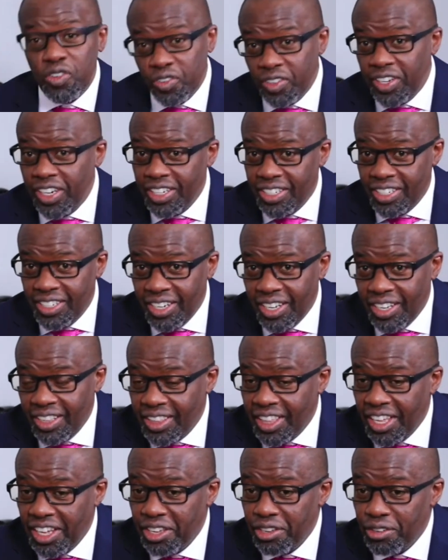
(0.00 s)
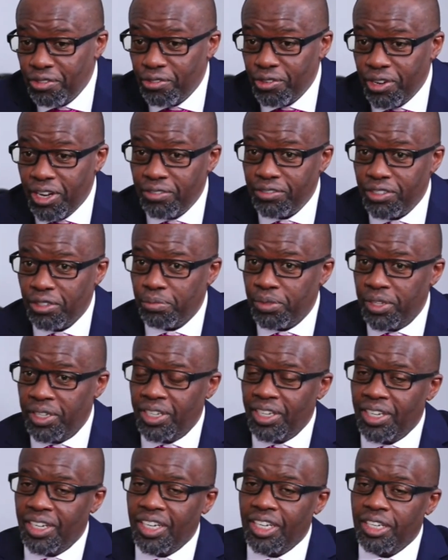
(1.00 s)
Oh, great, and thank you for having
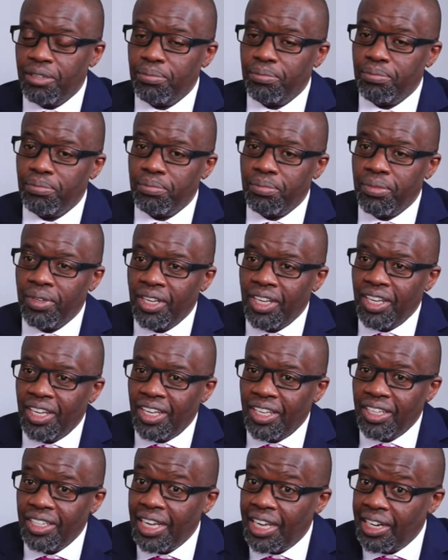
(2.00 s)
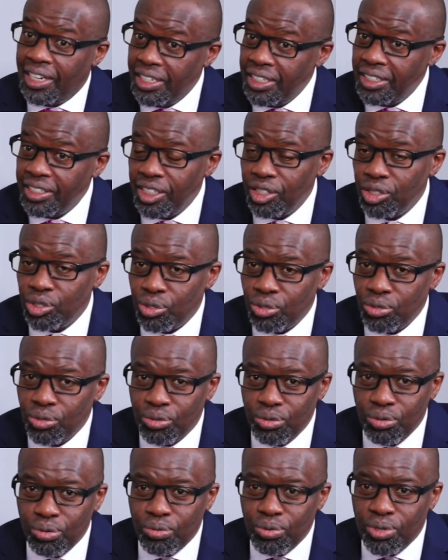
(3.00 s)
me. Linzi
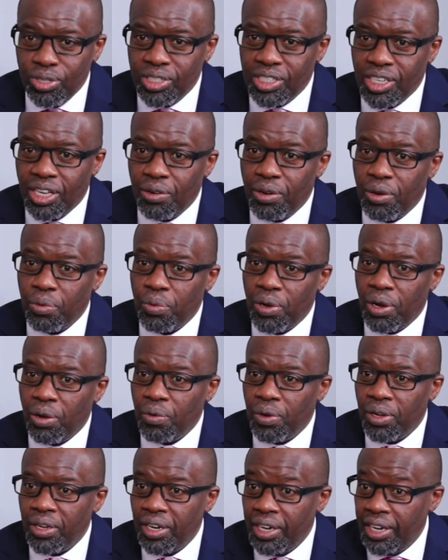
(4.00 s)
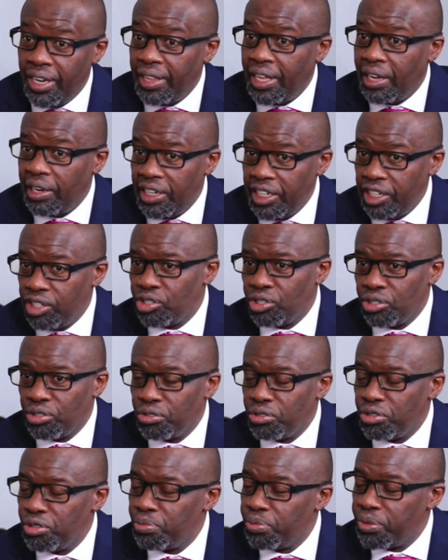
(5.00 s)
Sukuk was our
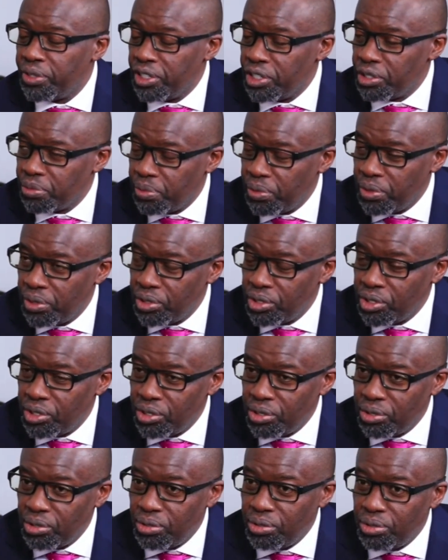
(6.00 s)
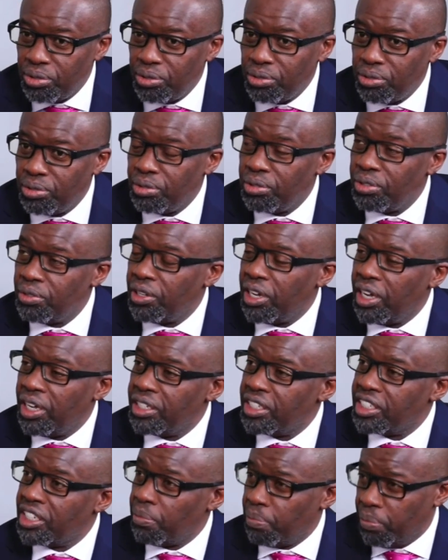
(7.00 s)
Liaison Group response to
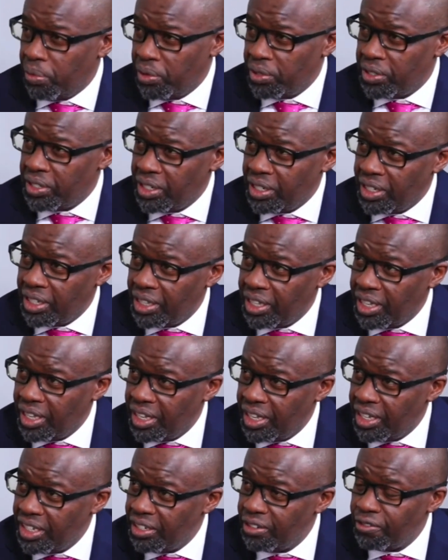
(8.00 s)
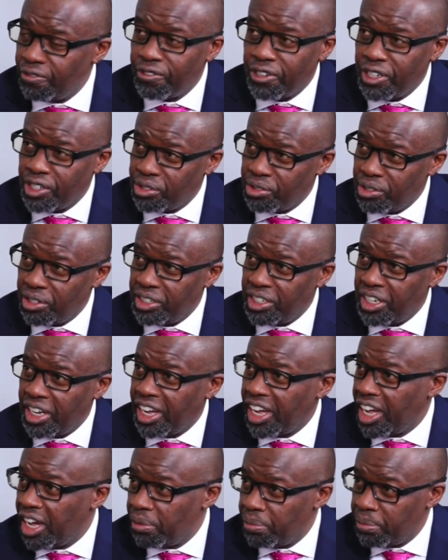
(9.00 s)
supporting the infrastructure
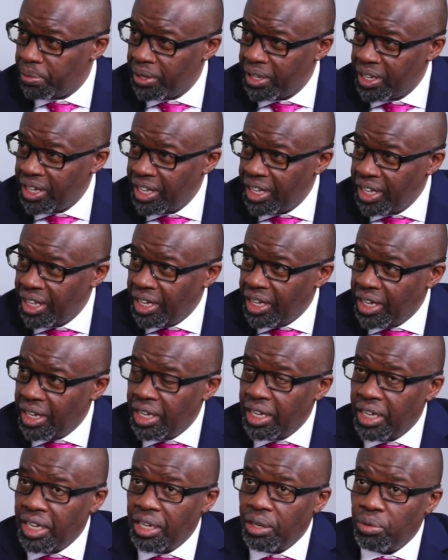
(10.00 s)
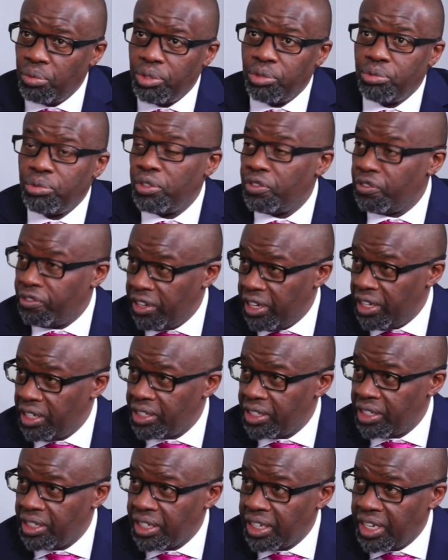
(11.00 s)
gap which we
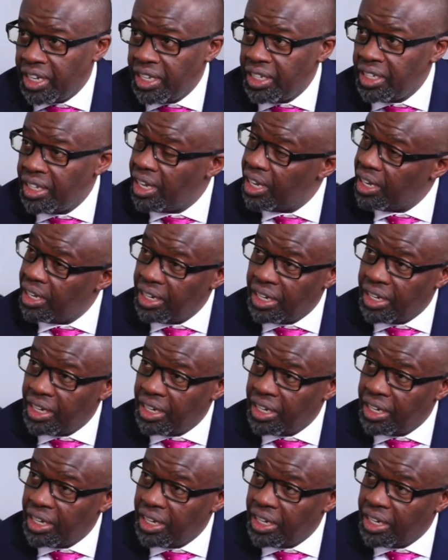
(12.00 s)
face in Kenya